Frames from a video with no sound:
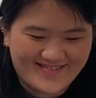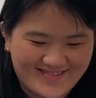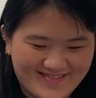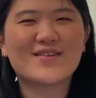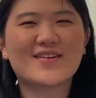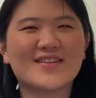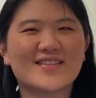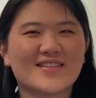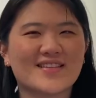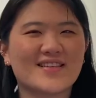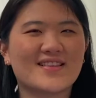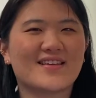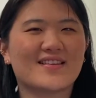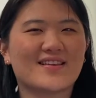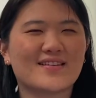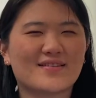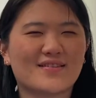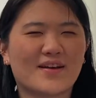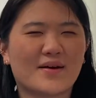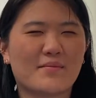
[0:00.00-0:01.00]
You can see that
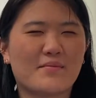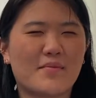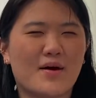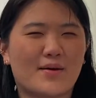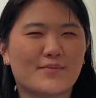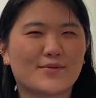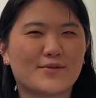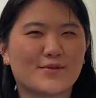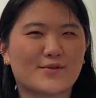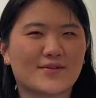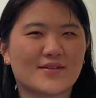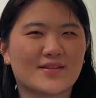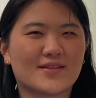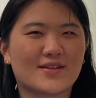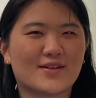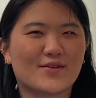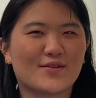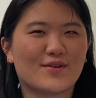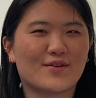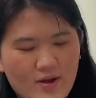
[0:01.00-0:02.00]
these are like mom shorts though.